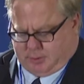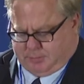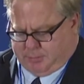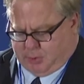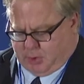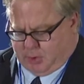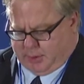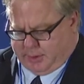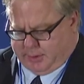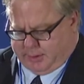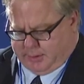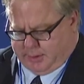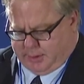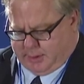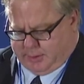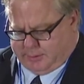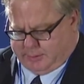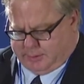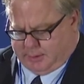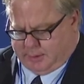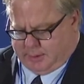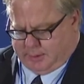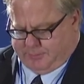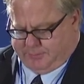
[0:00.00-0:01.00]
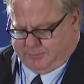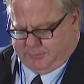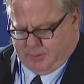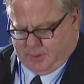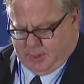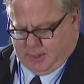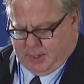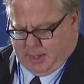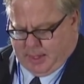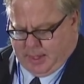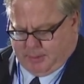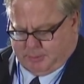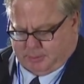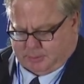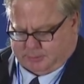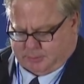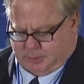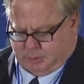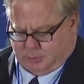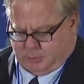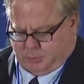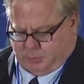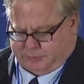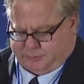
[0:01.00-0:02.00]
Party and
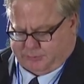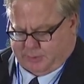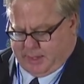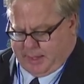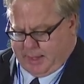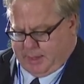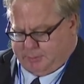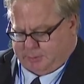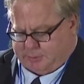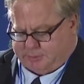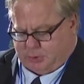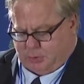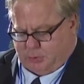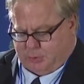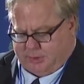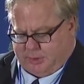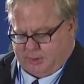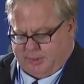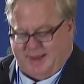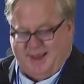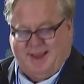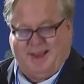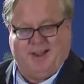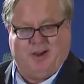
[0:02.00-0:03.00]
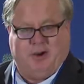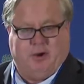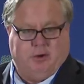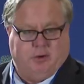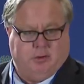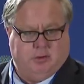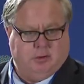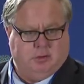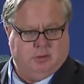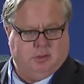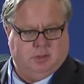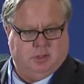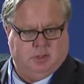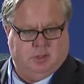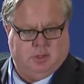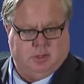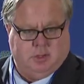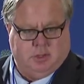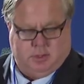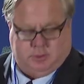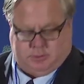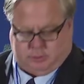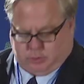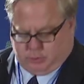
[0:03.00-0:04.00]
was the Hamiltonian heir
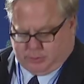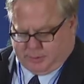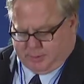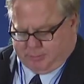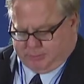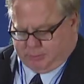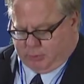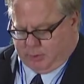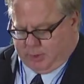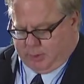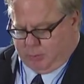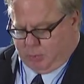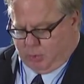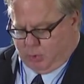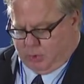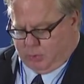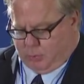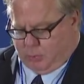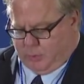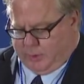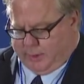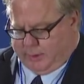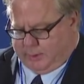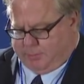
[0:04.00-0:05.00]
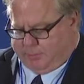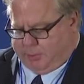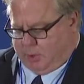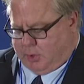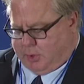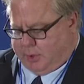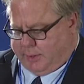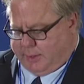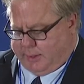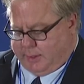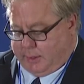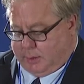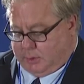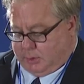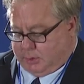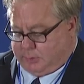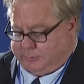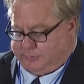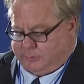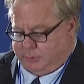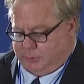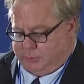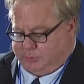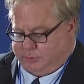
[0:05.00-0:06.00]
to the pre-war Whig Party and
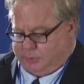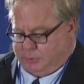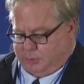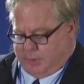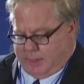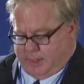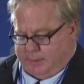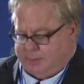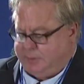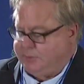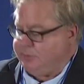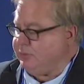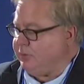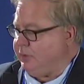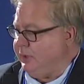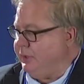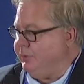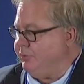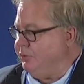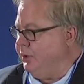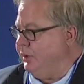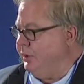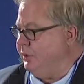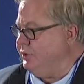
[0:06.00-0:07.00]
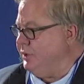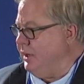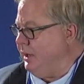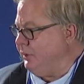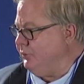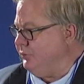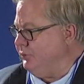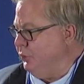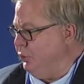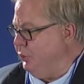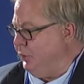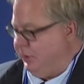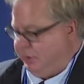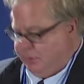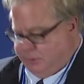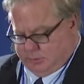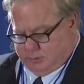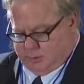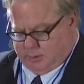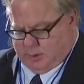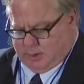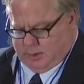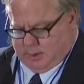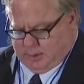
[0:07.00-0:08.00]
also to anti-slavery
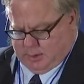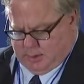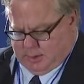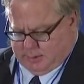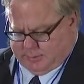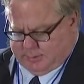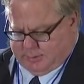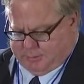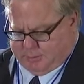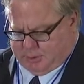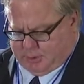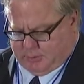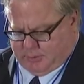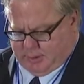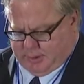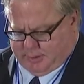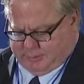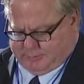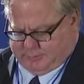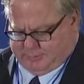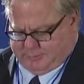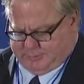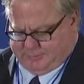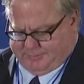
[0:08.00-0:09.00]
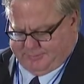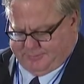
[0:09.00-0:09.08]
Jacksonian Democrats.